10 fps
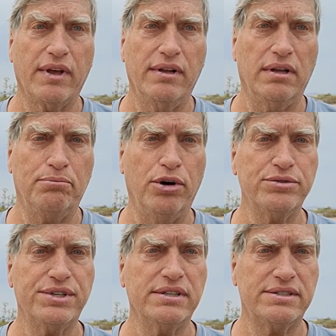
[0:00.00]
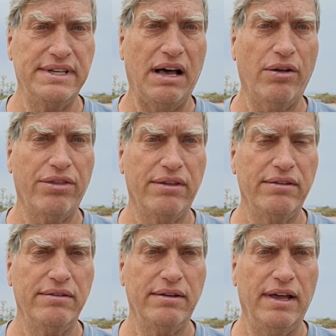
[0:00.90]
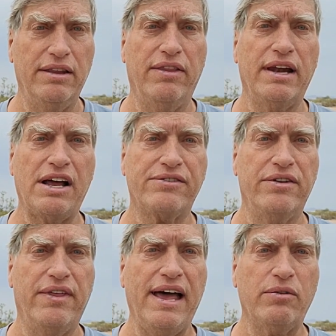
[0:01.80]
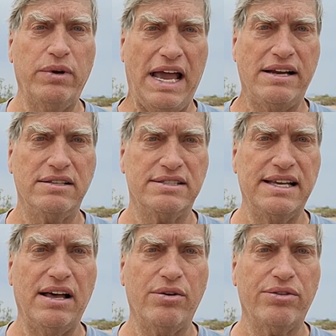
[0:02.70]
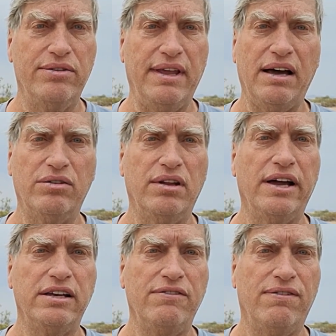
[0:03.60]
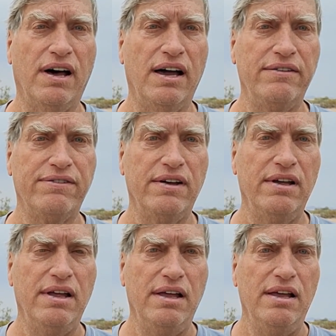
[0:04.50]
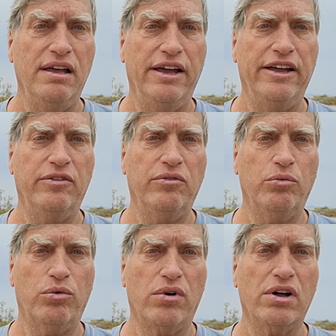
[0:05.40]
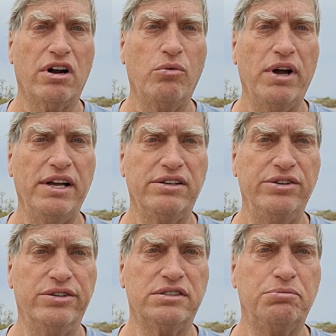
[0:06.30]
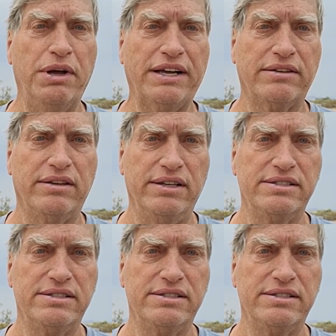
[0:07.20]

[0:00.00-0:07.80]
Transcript: La Posa South, and then after that we headed south down 95 and we're on our way to inspect the